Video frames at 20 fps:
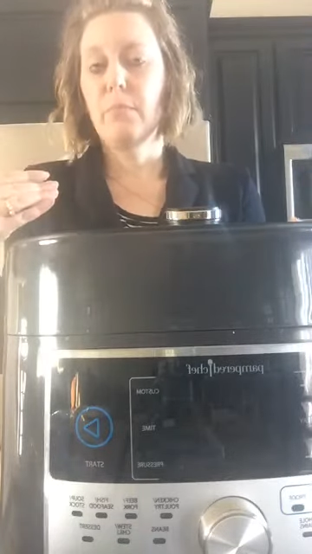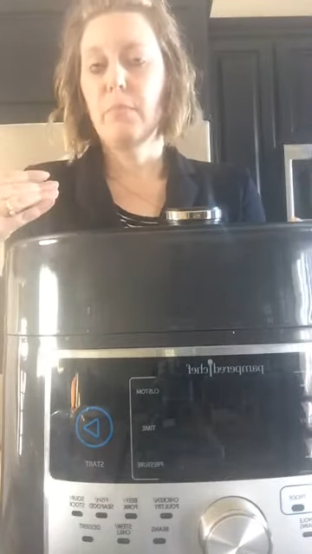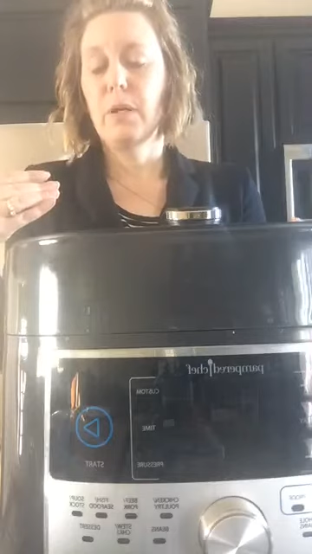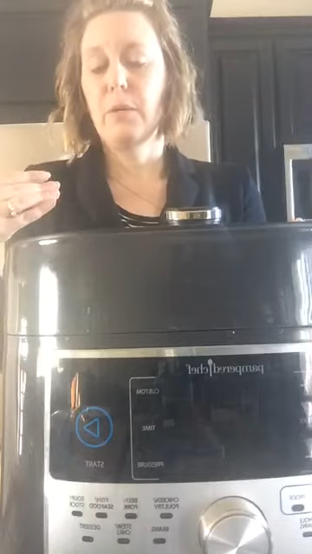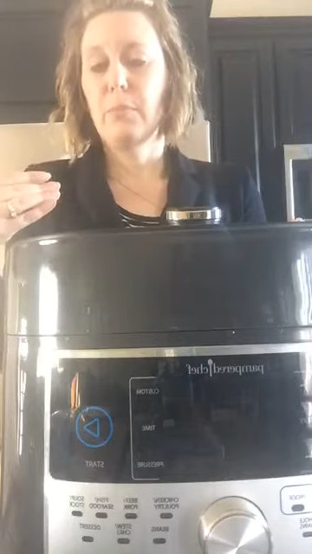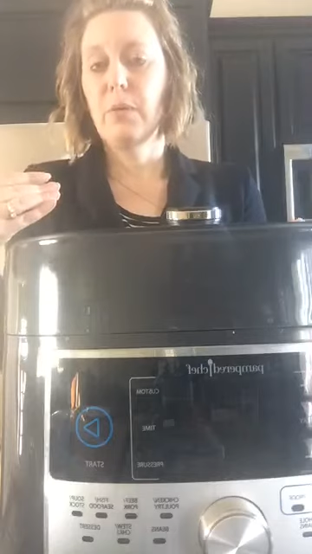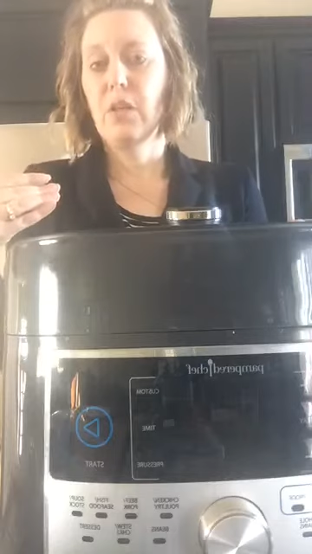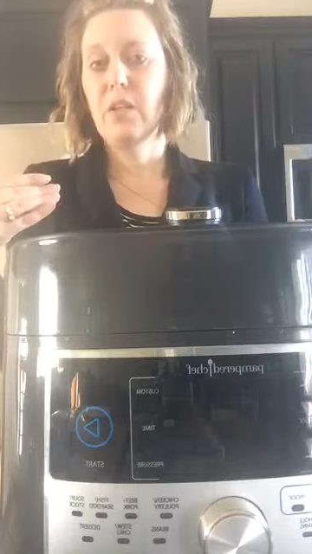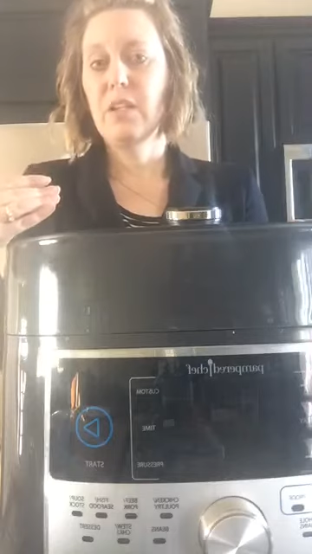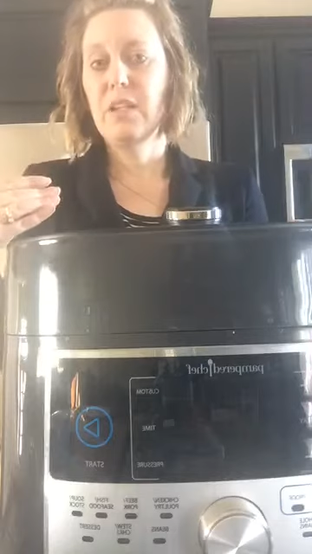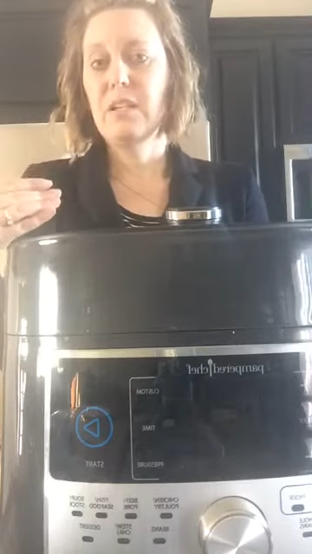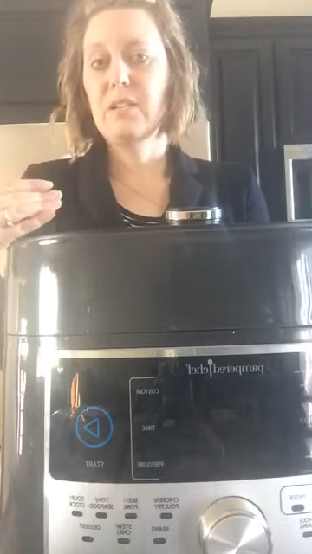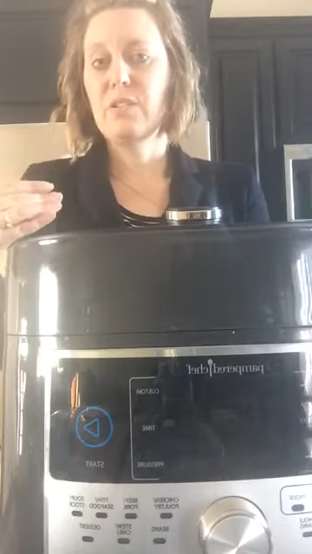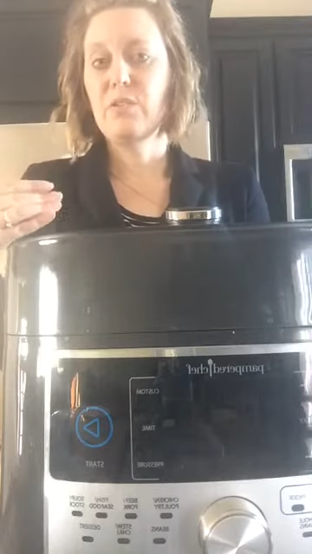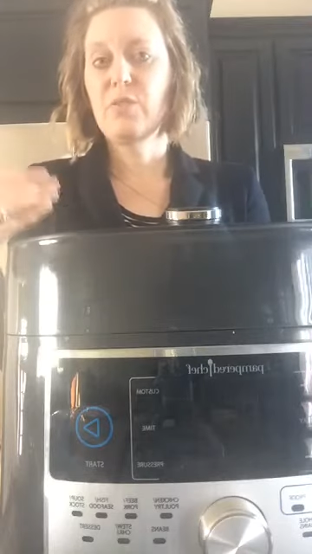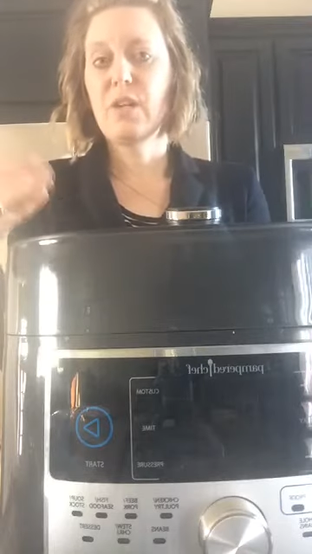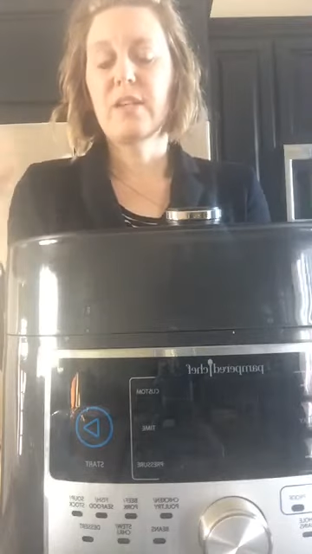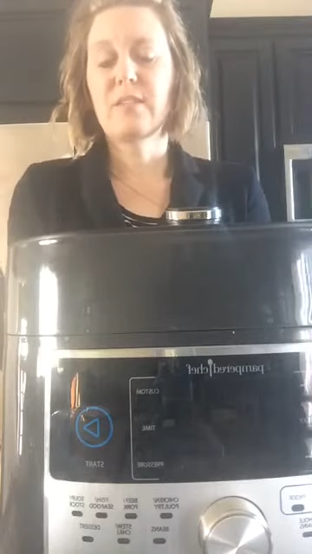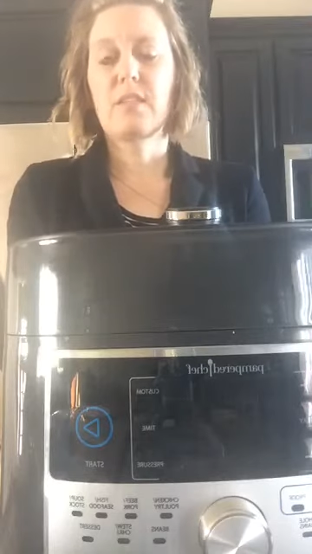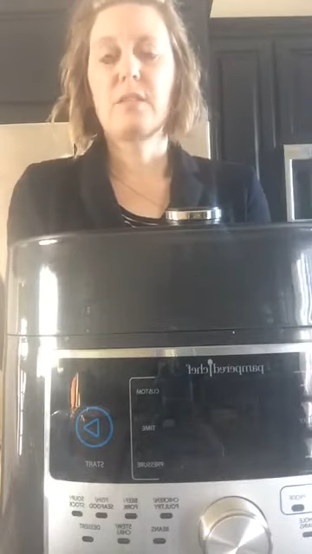ability
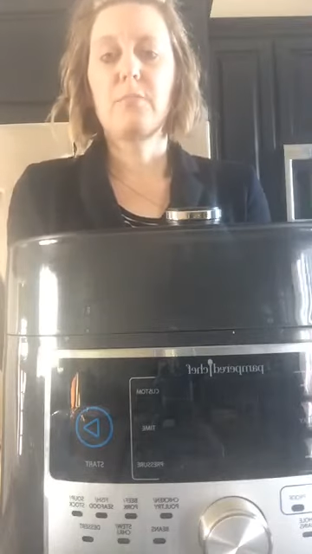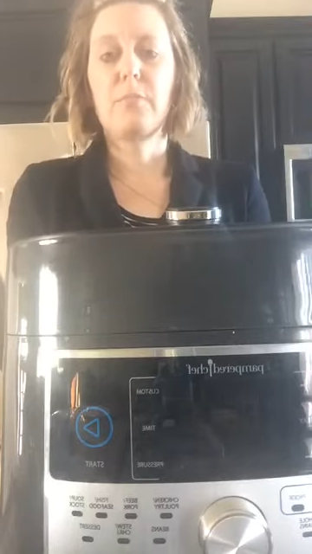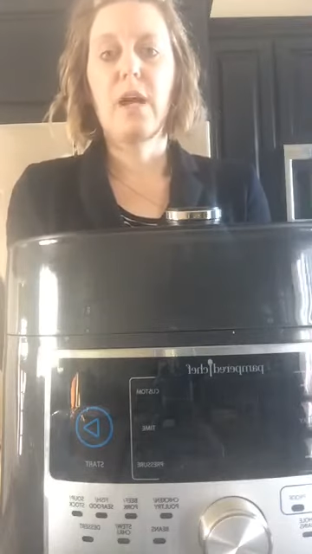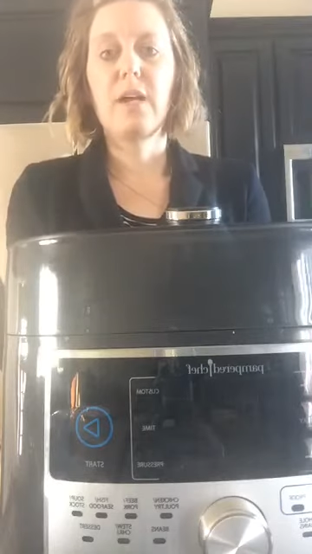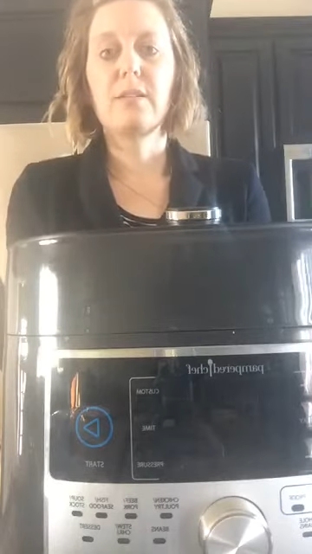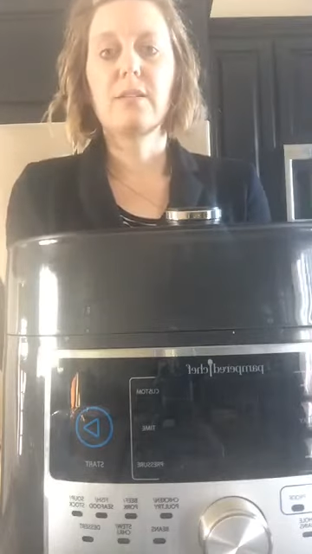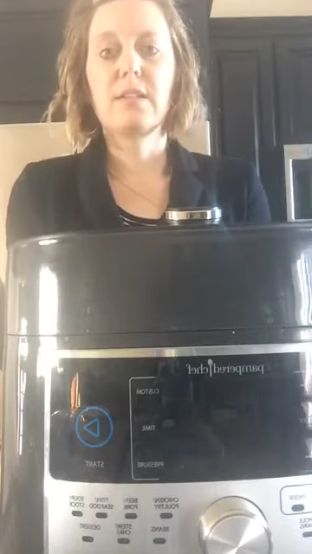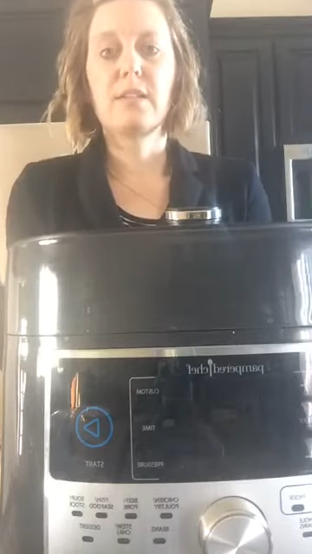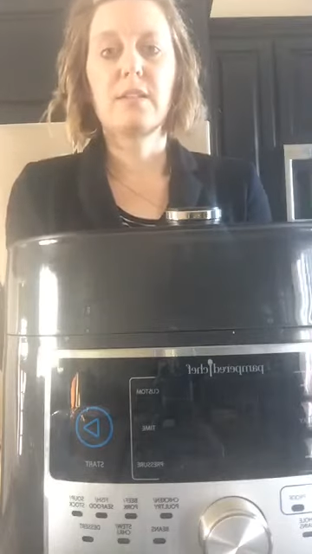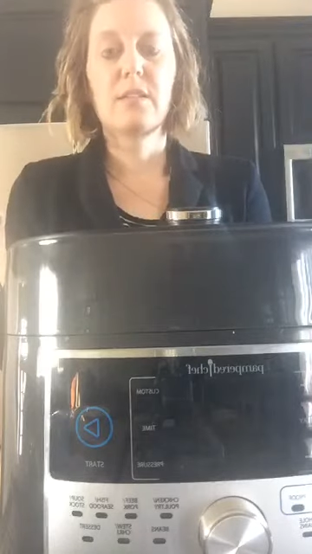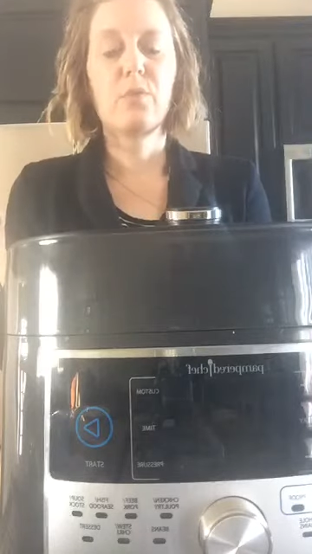to customize.